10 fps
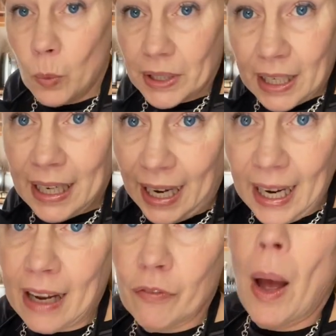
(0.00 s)
when I
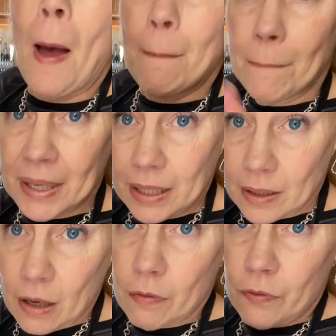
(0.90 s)
have a big
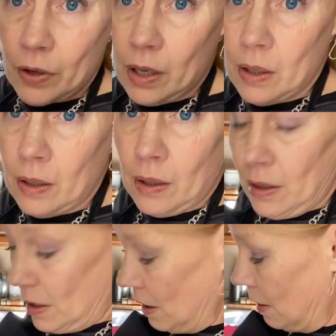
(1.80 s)
enough
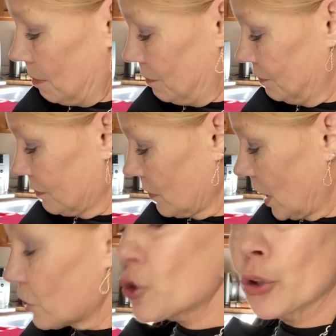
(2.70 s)

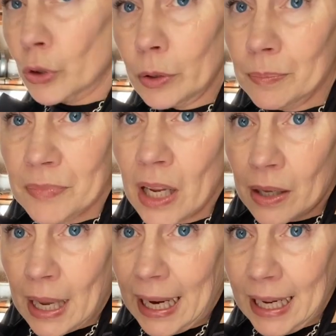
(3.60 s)
circle
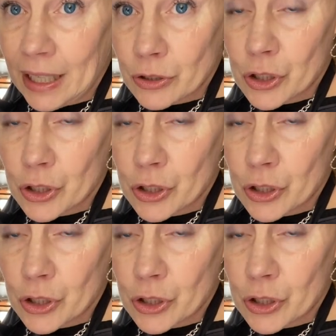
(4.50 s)
and